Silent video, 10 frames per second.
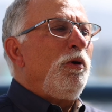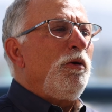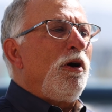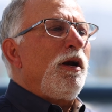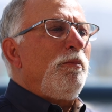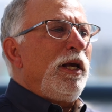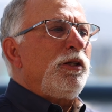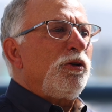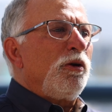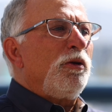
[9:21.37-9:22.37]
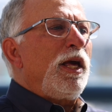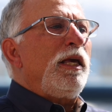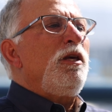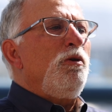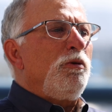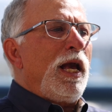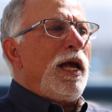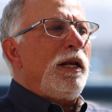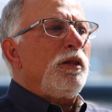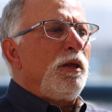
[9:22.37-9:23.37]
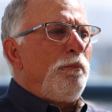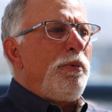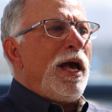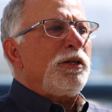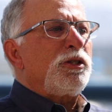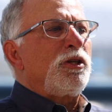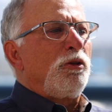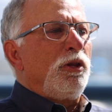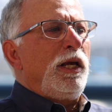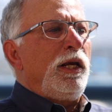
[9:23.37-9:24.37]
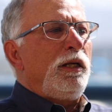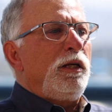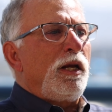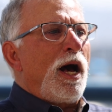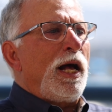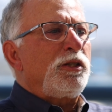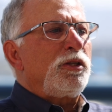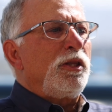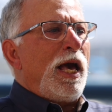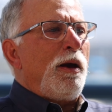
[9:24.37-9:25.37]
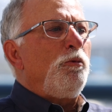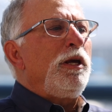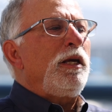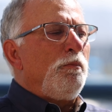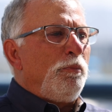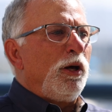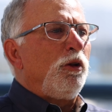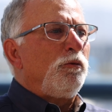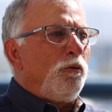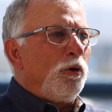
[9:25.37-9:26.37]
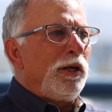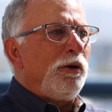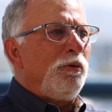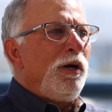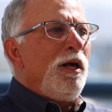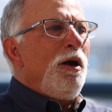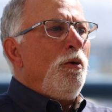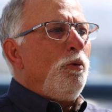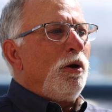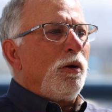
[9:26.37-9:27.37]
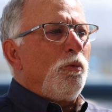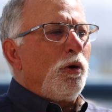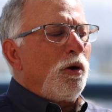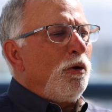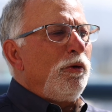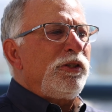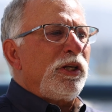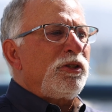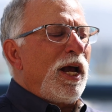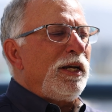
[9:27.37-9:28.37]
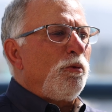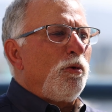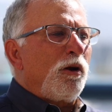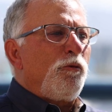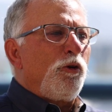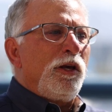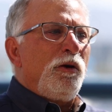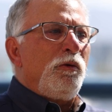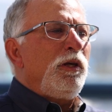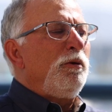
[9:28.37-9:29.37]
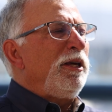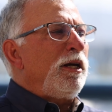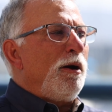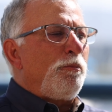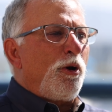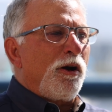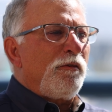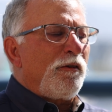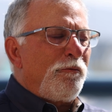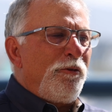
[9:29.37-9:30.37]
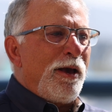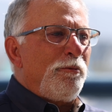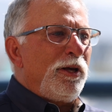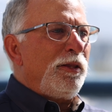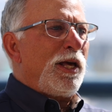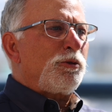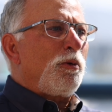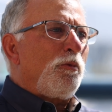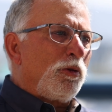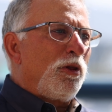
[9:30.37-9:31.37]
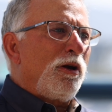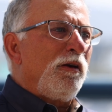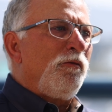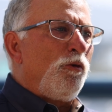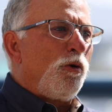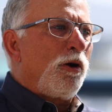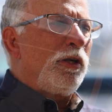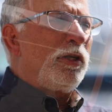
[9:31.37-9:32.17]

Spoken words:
We want to make sure that you get the best Selene yachts that we can build for you. We're always excited to work for you. You become part of our family. That's what we're looking for,